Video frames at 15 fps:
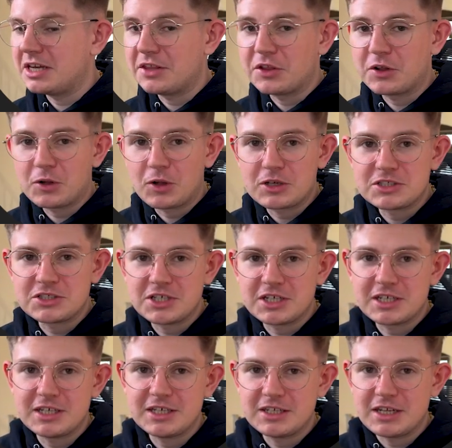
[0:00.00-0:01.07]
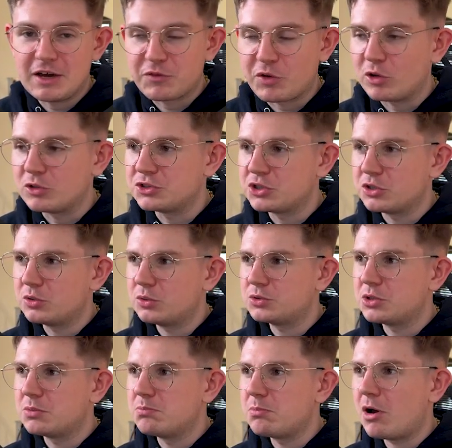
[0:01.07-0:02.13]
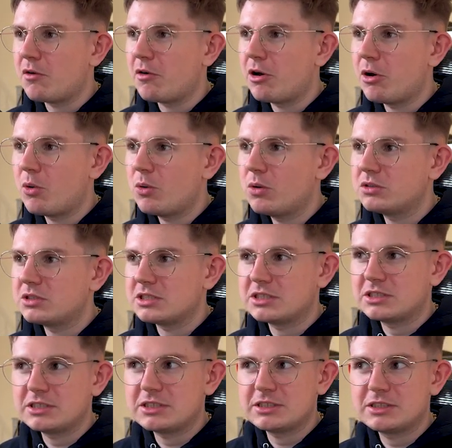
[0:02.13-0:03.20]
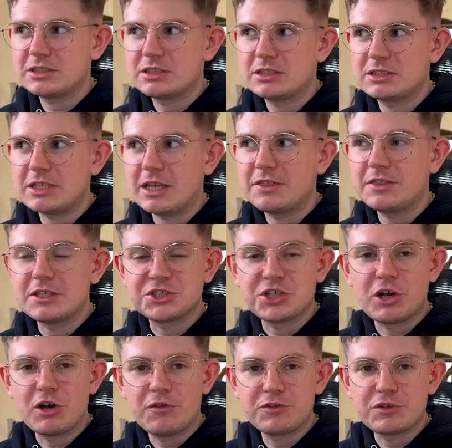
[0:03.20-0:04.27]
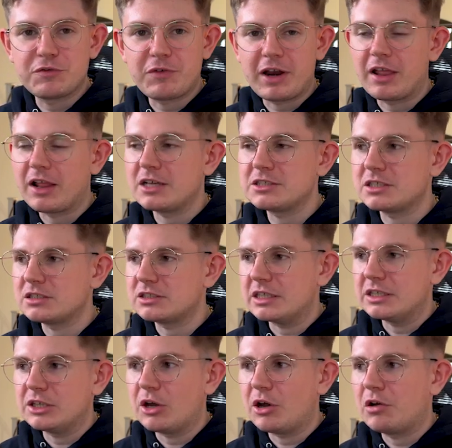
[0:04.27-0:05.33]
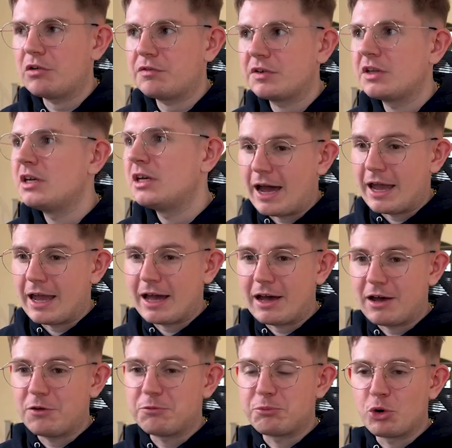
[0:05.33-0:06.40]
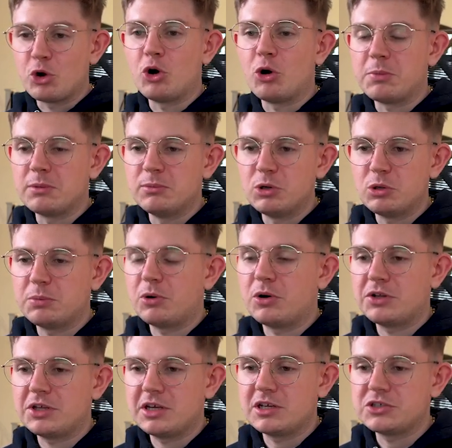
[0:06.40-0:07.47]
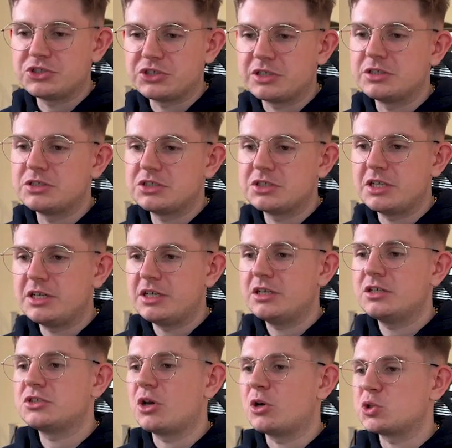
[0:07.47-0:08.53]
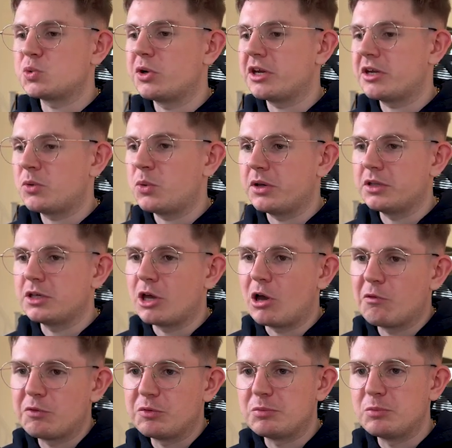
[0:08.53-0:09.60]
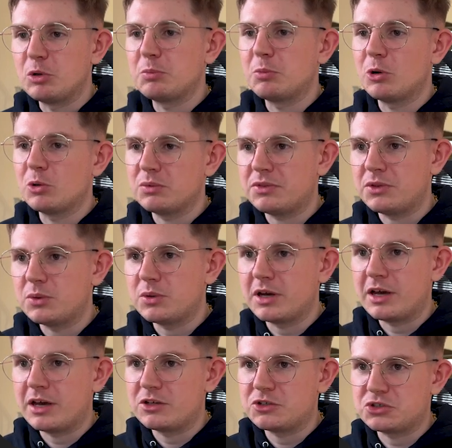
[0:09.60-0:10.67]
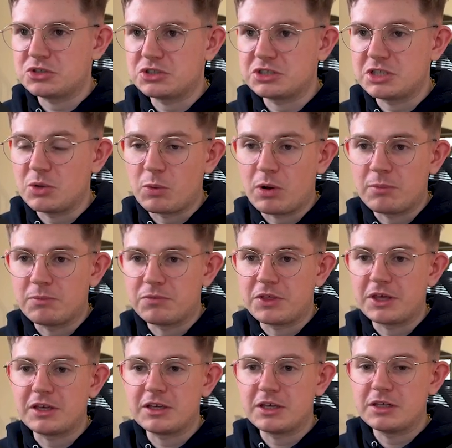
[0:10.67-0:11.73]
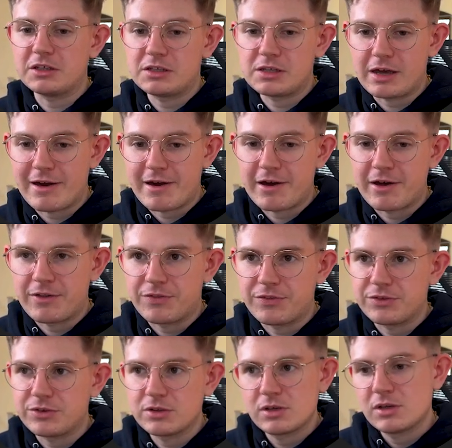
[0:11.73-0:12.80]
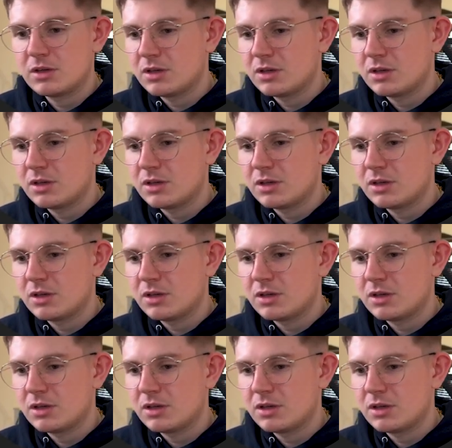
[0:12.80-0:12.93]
yeah, the clock is ticking. I've got until tomorrow to send this off, to finalize it and send it off. I have brought up the mood board here as you can see. So I just want to quickly go through the mood board with you guys just to see what I'm thinking. And